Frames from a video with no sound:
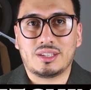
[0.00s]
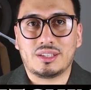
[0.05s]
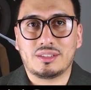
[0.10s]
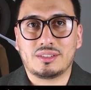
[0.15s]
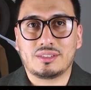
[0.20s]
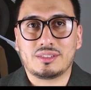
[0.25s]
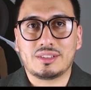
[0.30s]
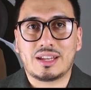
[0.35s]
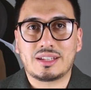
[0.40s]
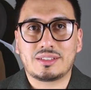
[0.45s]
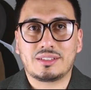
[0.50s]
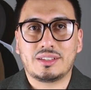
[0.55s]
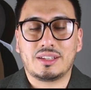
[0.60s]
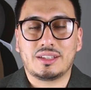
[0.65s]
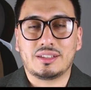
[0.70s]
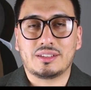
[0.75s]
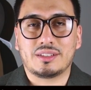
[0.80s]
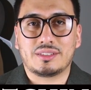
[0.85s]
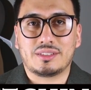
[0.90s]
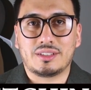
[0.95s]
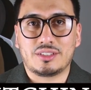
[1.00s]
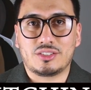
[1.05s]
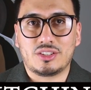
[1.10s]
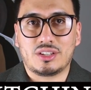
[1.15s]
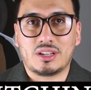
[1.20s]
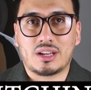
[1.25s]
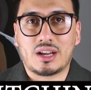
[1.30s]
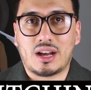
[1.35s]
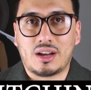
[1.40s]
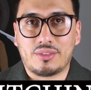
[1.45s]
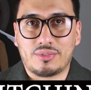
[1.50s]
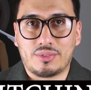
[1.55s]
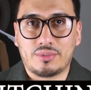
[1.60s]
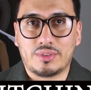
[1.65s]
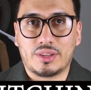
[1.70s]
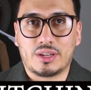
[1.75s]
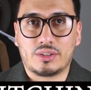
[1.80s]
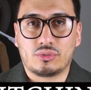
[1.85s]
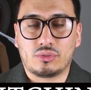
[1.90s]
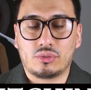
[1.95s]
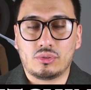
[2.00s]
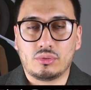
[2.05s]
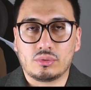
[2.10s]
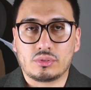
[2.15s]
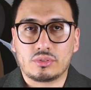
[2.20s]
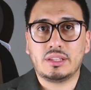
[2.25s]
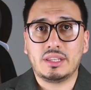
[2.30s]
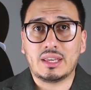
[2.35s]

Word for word: is not taking the stitching off of their suit.